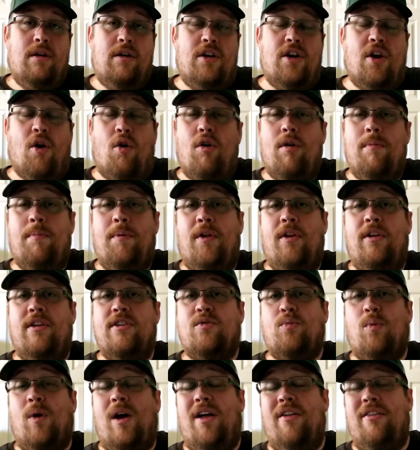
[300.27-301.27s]
Notable
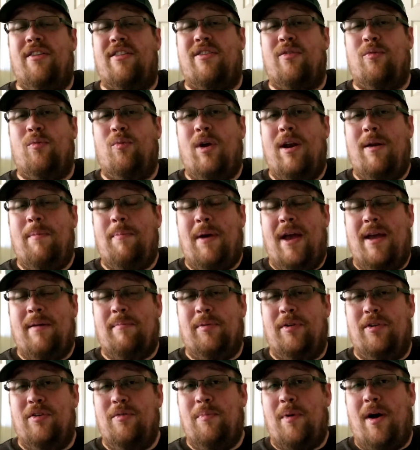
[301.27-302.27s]
as well that the Winnipeg
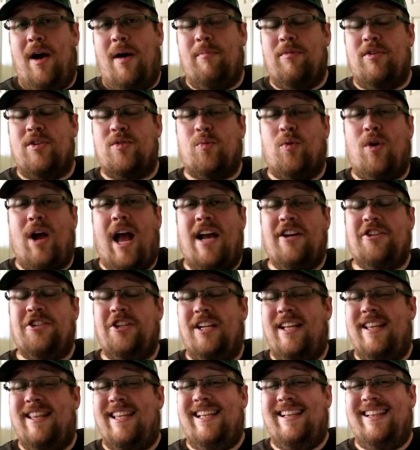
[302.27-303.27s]
Blue Bombers were
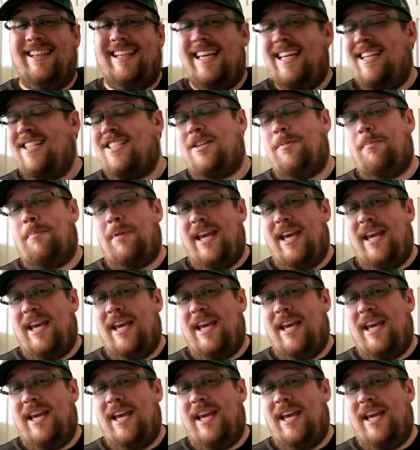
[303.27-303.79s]
actually the least